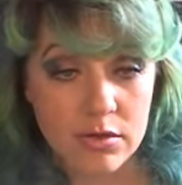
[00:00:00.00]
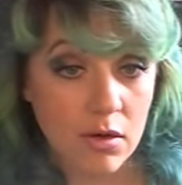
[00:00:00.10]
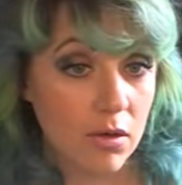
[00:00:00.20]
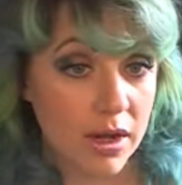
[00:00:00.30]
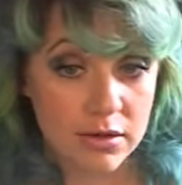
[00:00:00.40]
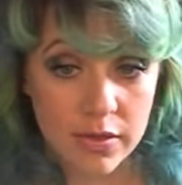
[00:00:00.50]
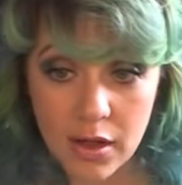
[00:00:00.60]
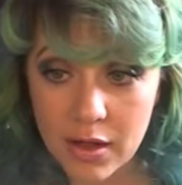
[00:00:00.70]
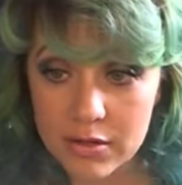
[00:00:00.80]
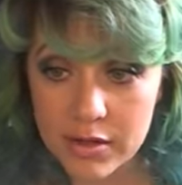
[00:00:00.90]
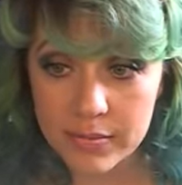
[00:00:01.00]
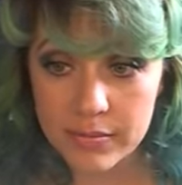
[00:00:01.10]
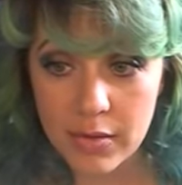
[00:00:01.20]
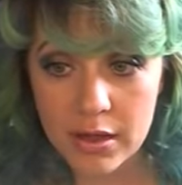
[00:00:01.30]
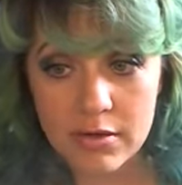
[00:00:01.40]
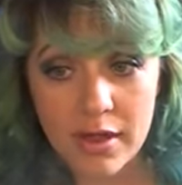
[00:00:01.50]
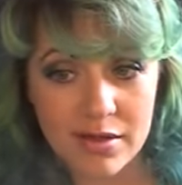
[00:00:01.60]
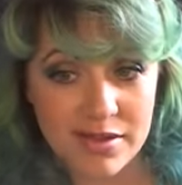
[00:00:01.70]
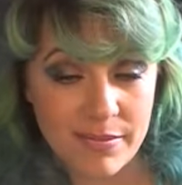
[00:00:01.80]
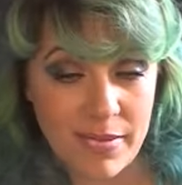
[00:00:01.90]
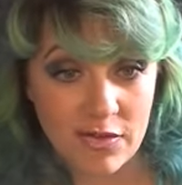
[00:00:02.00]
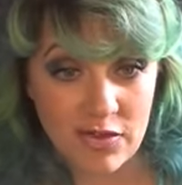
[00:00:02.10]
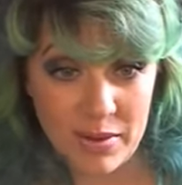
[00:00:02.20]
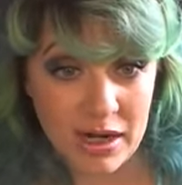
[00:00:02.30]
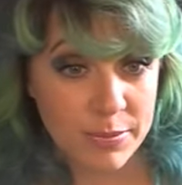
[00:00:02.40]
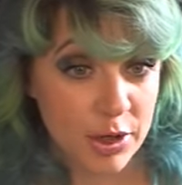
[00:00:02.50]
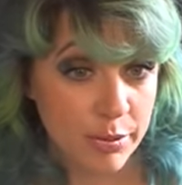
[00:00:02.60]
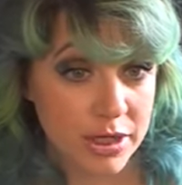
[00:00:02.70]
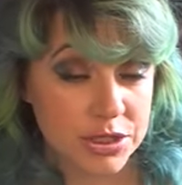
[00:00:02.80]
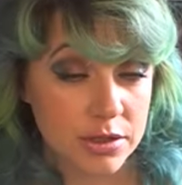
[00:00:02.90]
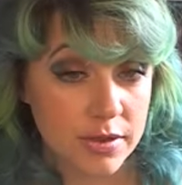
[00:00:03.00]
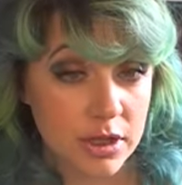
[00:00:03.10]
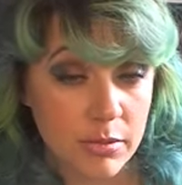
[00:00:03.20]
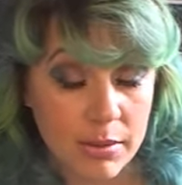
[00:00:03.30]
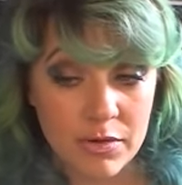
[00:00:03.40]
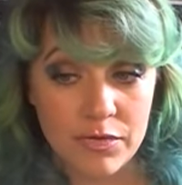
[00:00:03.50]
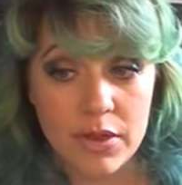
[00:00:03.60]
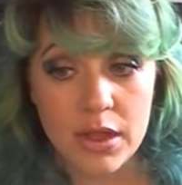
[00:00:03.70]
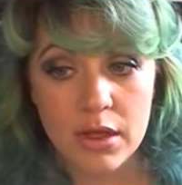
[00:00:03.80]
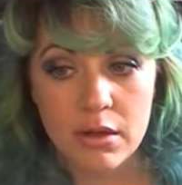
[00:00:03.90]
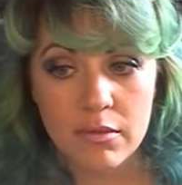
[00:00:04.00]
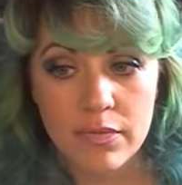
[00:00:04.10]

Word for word: and don't get into the gossip and take a step back from any peer pressure that you might be feeling.